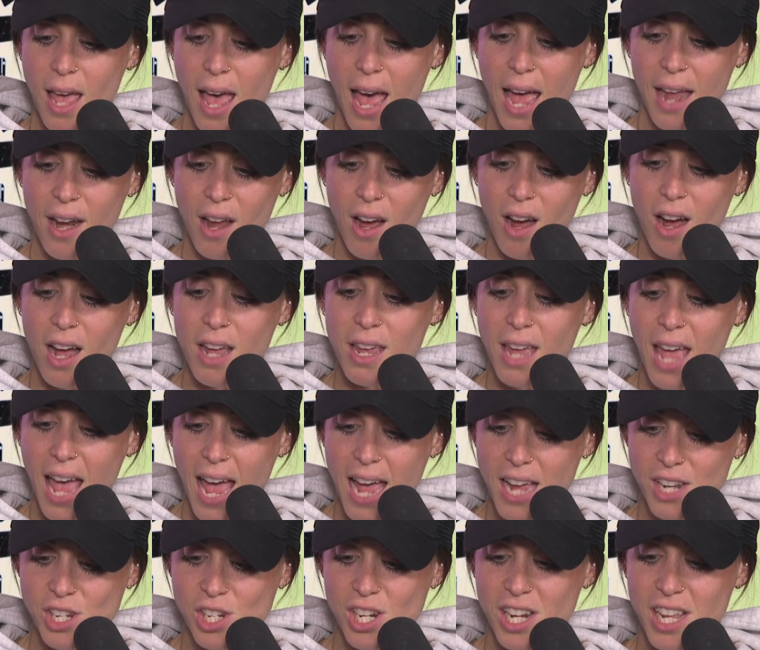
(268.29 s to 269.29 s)
And I
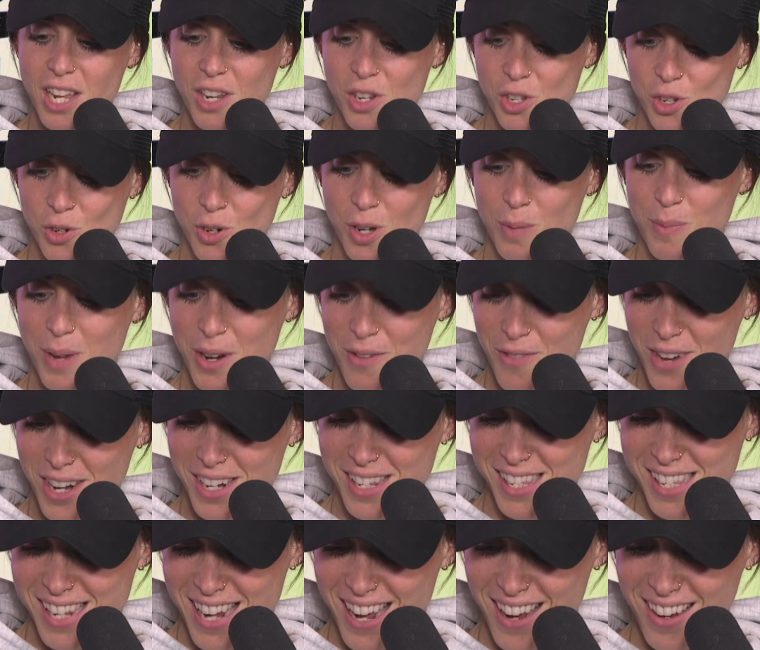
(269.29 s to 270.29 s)
actually enjoy my
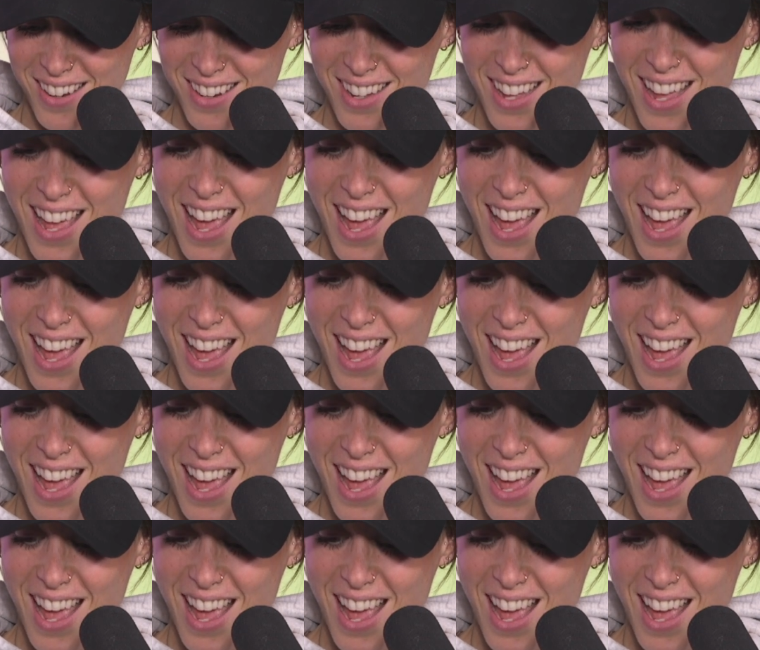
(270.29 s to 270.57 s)
runs now.